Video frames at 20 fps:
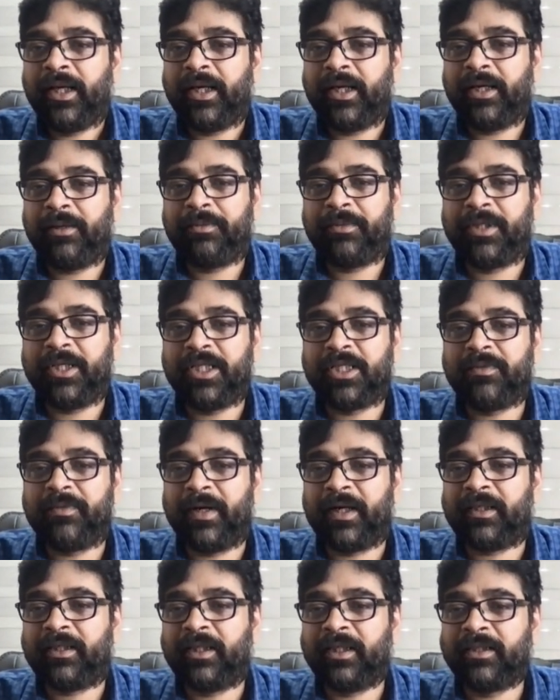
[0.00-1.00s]
If these
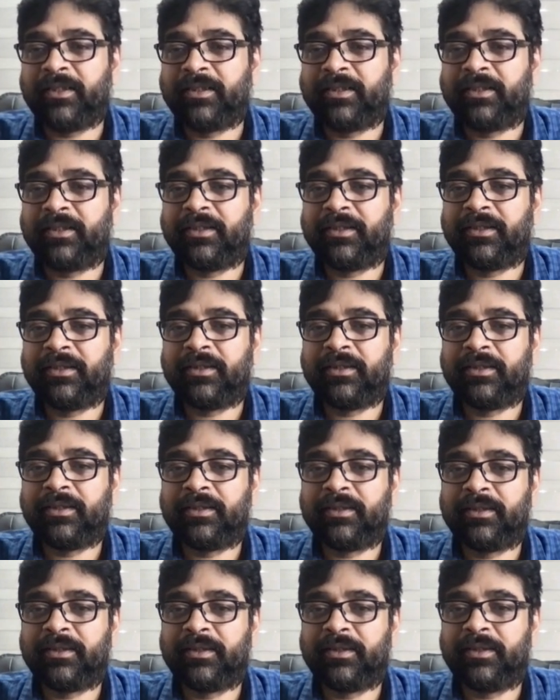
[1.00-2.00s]
vectors,
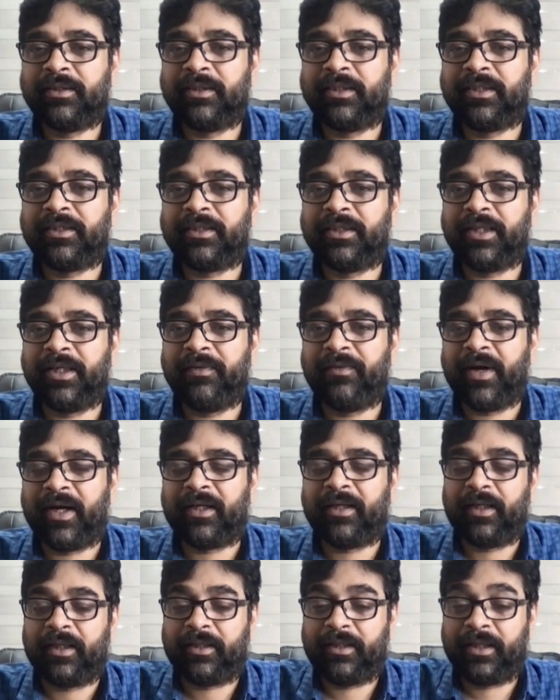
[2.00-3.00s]
these 3
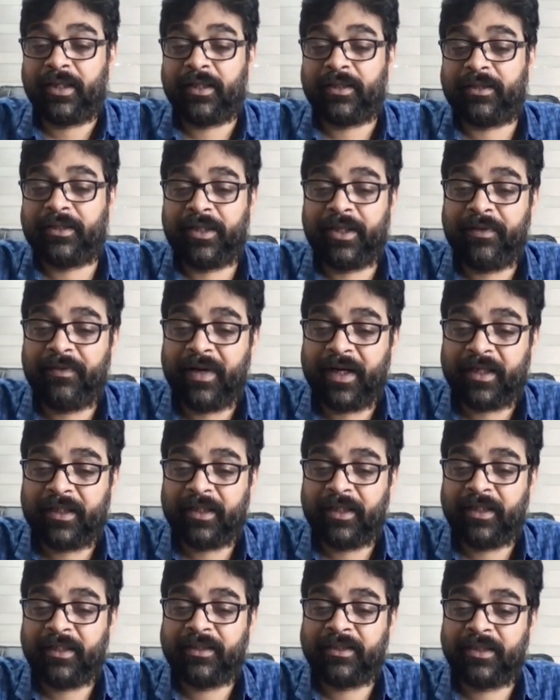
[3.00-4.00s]
vectors, there are 3
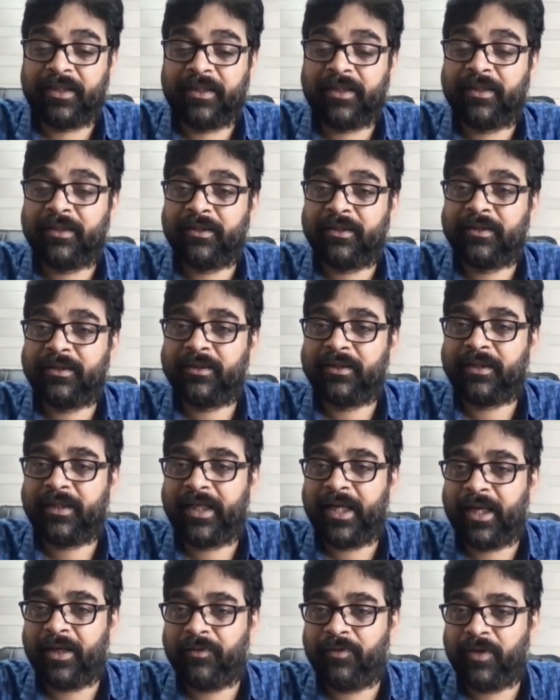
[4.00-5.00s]
vectors,
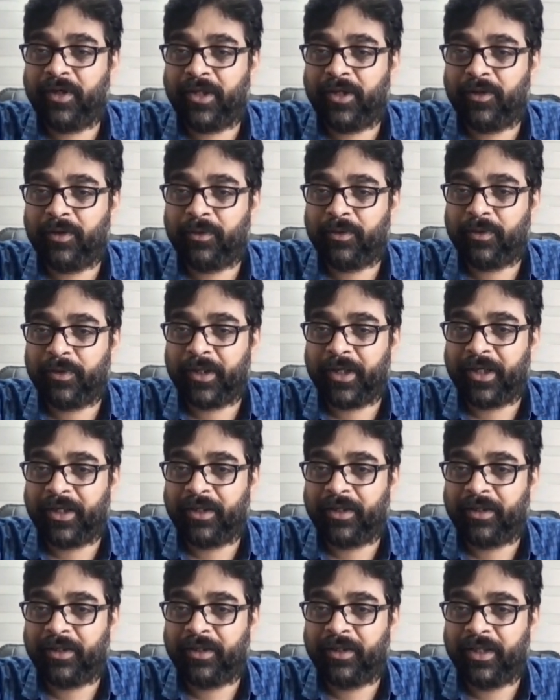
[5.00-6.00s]
carefully you have to read.
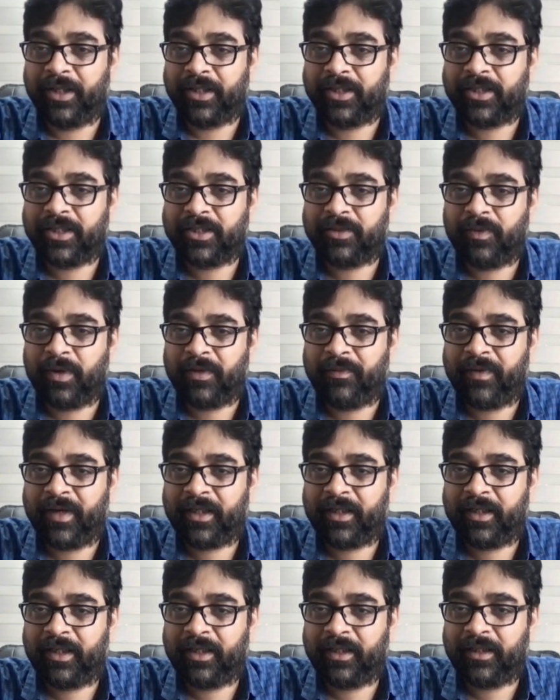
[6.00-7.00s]
This is one
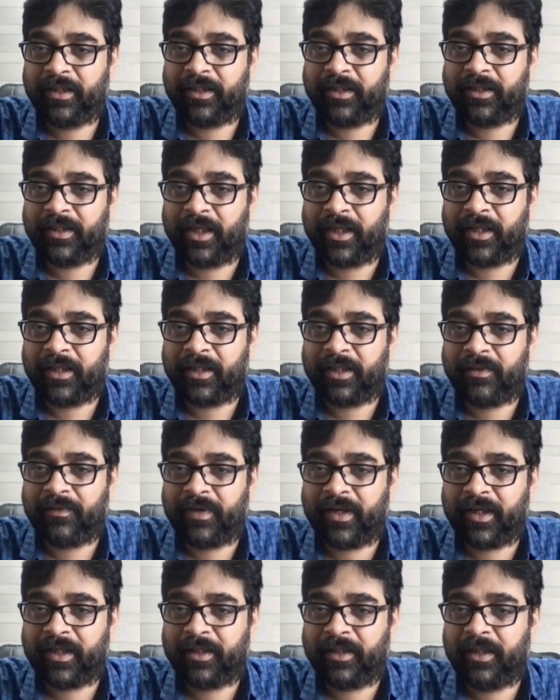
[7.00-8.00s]
vector, this is another
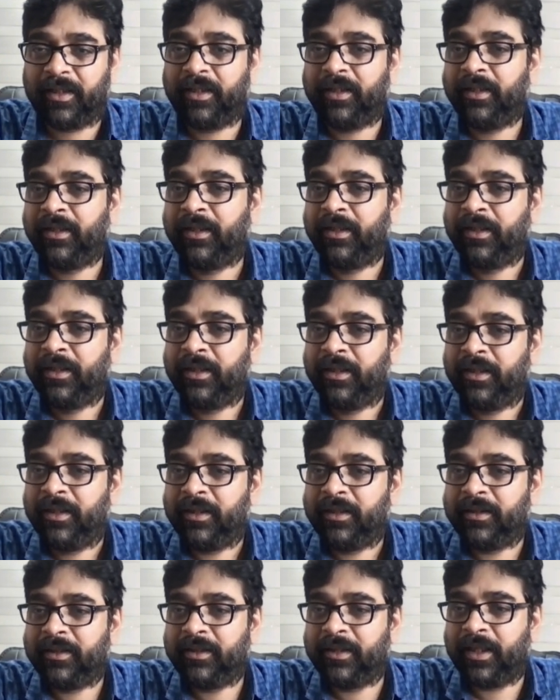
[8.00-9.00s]
vector,
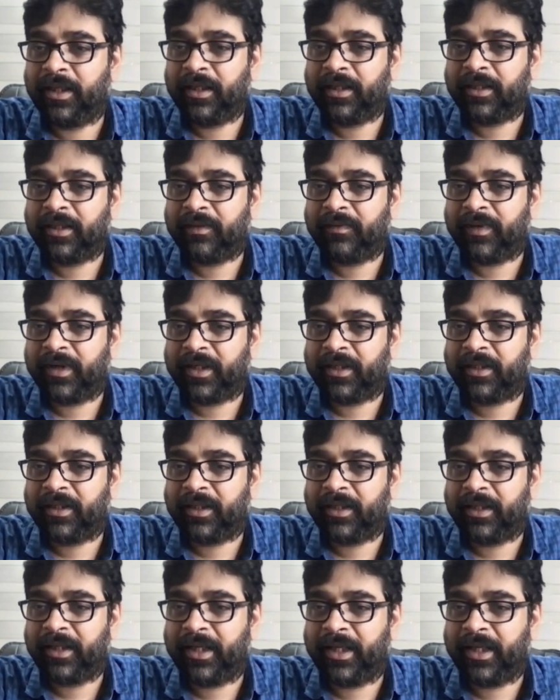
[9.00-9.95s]
this is another vector.